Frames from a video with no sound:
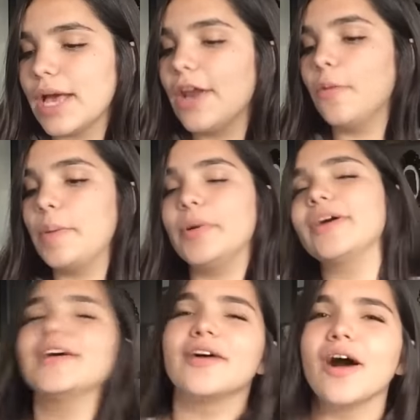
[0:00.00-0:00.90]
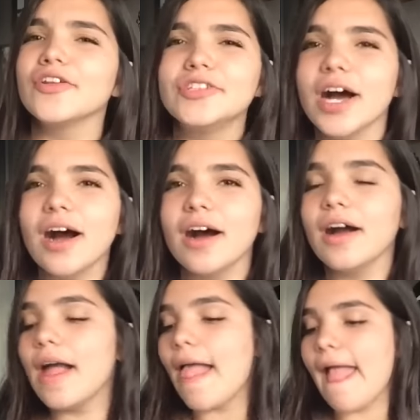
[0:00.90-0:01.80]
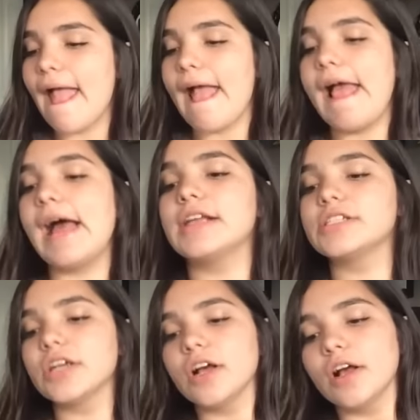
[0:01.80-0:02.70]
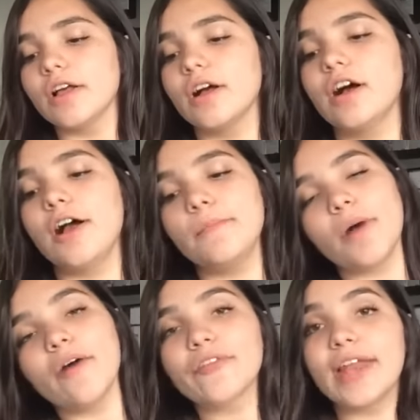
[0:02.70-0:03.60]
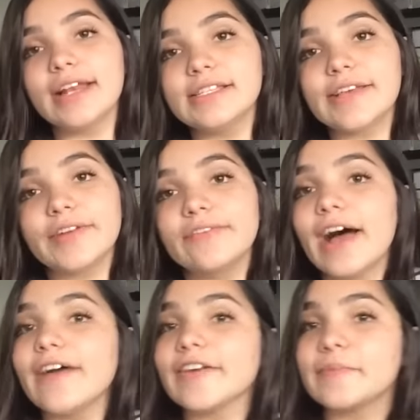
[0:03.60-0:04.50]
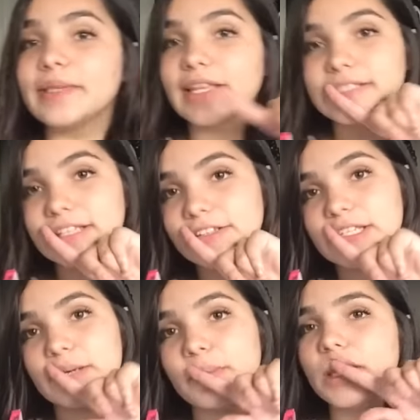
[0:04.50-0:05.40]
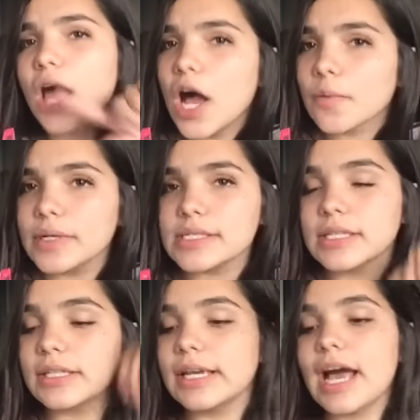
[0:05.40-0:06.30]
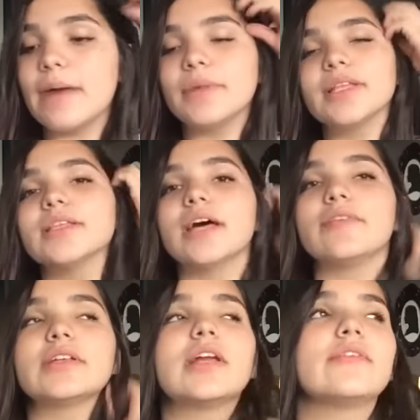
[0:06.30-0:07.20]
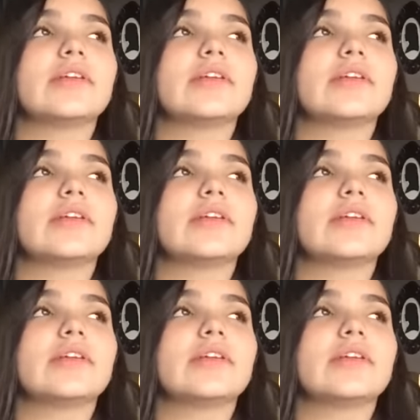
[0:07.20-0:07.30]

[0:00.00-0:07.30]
and Open Book. Duh. And off the 1975, I've been listening to them a lot recently. I'm loving,